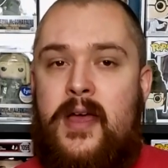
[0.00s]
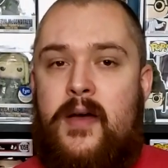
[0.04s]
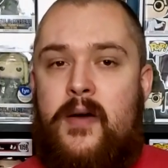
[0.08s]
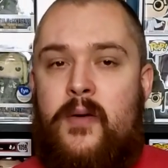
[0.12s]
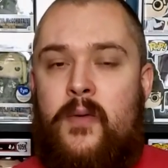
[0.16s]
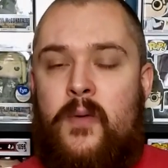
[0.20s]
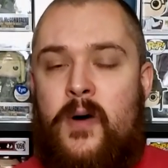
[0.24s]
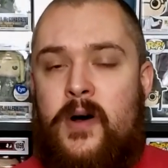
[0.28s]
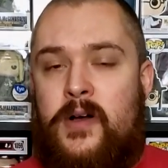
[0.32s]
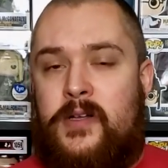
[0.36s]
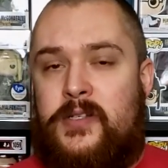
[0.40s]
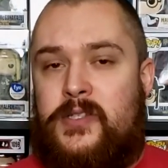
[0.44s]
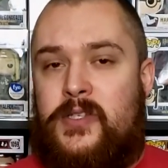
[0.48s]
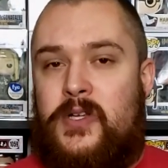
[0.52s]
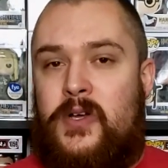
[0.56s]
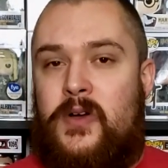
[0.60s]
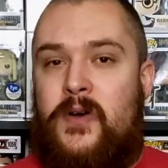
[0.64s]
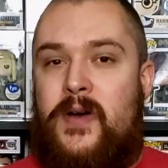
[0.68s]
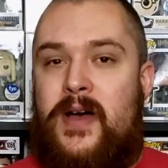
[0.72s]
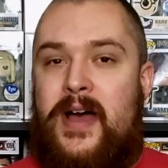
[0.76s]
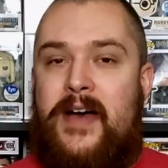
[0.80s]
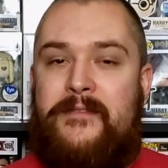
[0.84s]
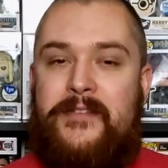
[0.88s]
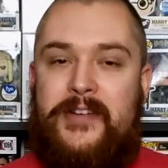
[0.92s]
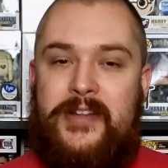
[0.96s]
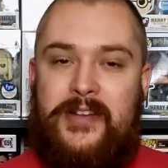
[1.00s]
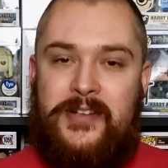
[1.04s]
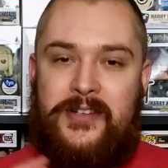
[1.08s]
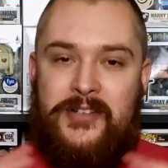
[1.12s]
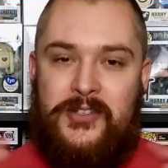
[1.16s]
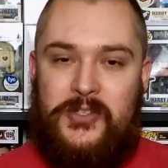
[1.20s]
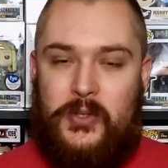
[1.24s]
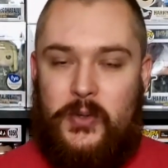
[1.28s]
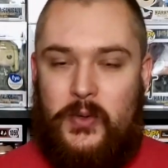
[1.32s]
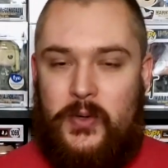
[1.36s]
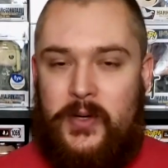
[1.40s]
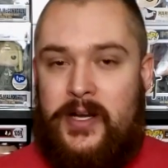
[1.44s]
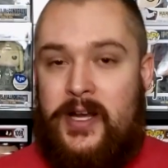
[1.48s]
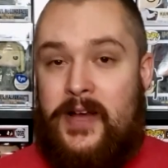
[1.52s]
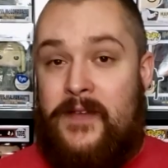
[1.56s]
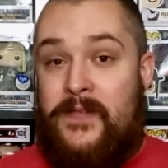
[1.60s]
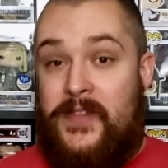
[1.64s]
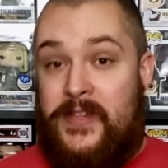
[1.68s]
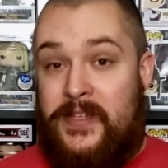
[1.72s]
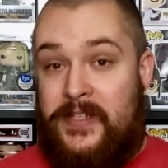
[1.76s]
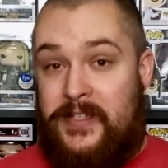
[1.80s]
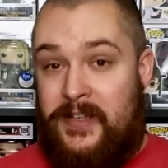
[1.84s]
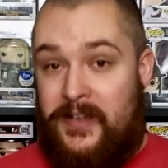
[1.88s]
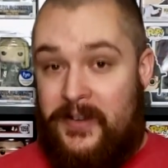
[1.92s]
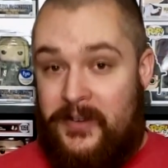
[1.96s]
while also having the story of
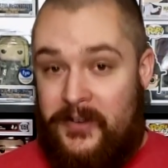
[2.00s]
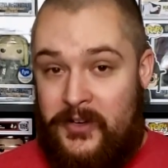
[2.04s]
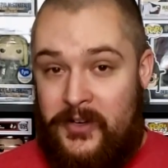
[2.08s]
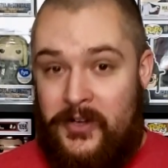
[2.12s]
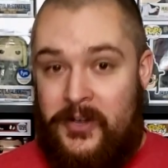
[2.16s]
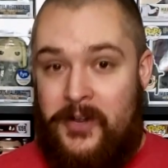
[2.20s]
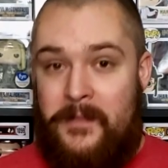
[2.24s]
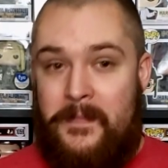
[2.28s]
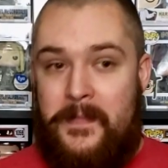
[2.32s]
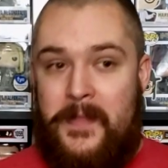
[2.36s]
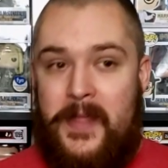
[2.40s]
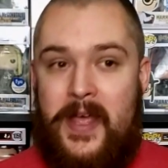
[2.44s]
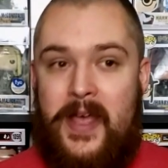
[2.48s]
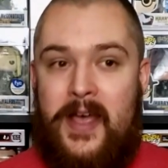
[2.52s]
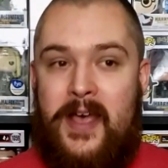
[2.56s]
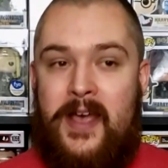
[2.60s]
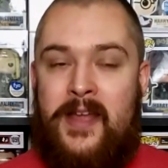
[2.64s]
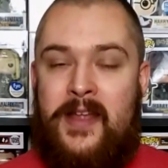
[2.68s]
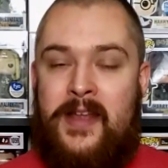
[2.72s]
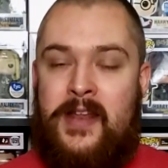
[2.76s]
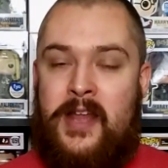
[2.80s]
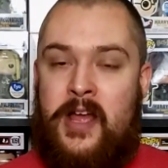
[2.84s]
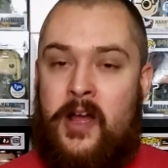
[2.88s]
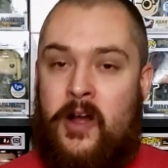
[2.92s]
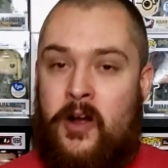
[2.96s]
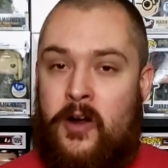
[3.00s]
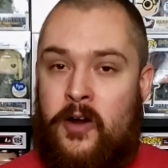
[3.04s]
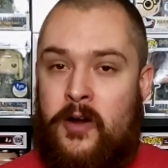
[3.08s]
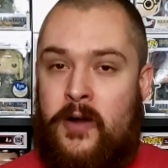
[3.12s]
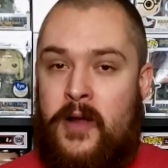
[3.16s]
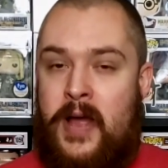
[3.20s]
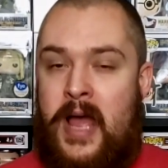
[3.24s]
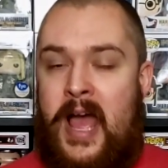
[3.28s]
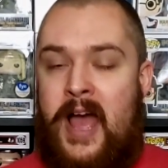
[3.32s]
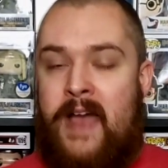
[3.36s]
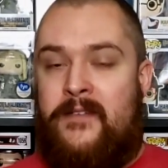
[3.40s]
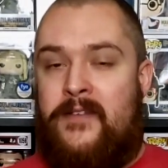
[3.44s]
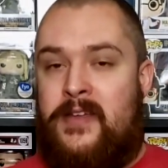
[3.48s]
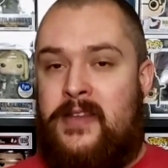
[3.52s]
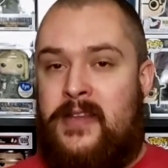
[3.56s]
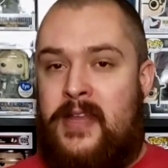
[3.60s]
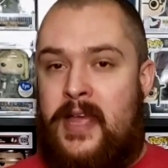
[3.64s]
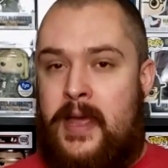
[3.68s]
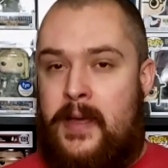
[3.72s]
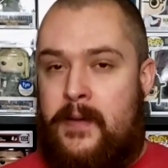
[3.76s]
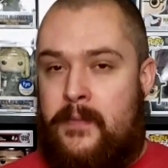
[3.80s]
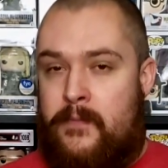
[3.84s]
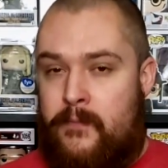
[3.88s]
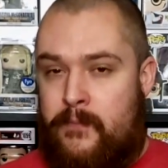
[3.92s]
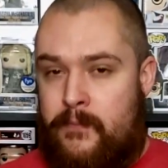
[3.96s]
this young girl and her having
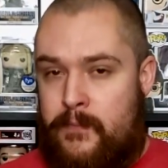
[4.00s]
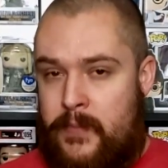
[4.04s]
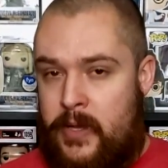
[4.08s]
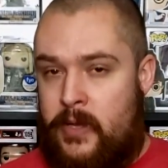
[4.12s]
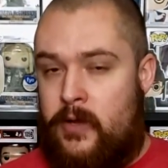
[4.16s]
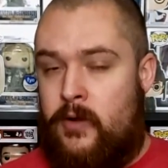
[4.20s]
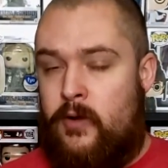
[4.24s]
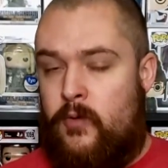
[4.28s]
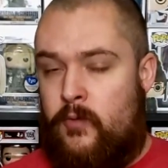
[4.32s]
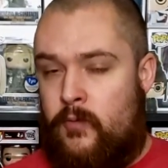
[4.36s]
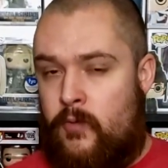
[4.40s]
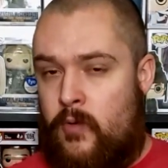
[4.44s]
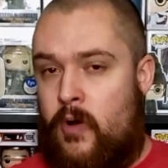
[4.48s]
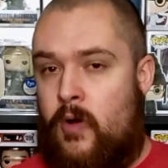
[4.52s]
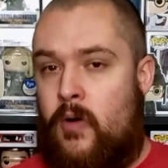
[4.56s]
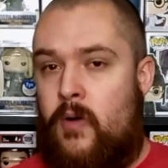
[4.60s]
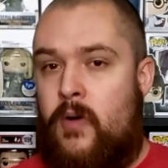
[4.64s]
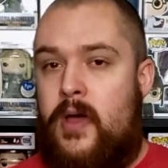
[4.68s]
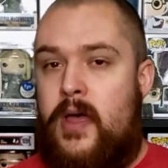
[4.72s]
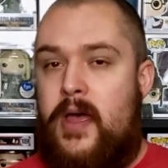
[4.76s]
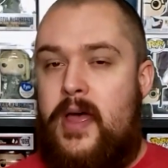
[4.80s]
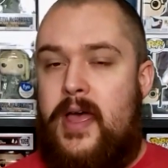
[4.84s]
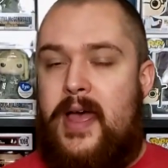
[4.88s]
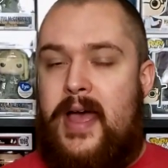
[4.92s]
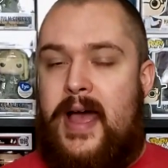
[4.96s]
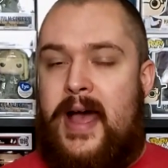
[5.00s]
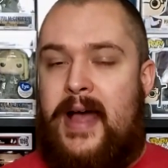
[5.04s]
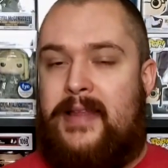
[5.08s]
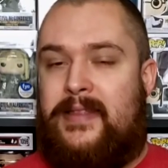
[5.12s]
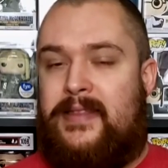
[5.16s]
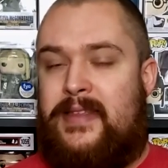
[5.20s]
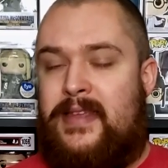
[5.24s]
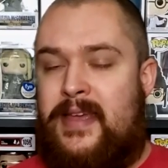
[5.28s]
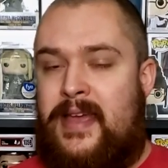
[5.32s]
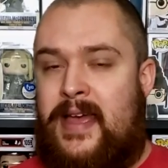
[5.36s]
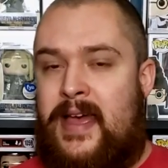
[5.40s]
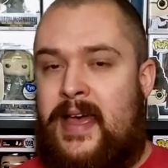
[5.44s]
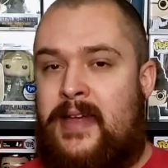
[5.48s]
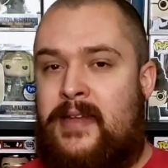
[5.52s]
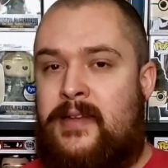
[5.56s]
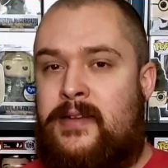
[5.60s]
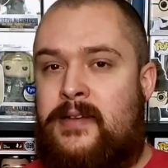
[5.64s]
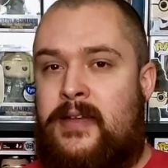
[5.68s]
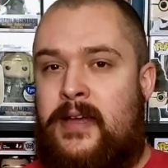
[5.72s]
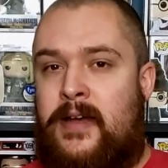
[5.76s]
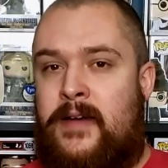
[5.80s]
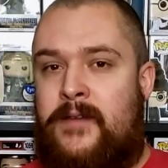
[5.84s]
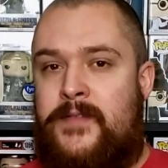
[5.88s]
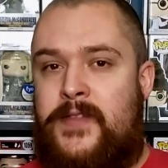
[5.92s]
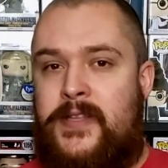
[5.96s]
a bigger role at the end
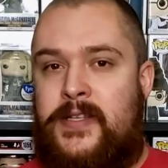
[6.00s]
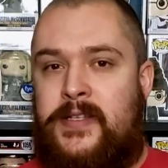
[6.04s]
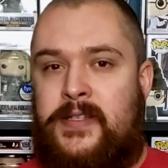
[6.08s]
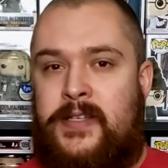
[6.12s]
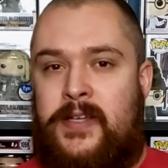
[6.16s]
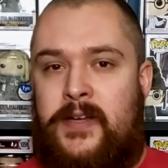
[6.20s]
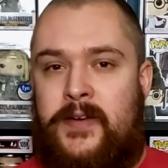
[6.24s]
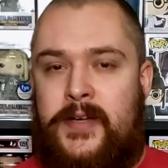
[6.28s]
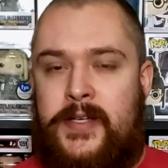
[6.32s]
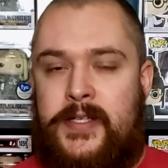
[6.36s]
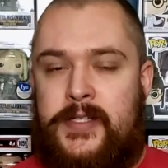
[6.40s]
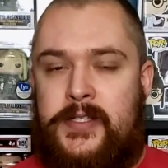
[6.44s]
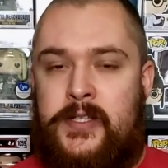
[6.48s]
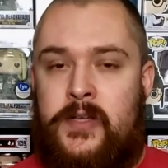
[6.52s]
of the series.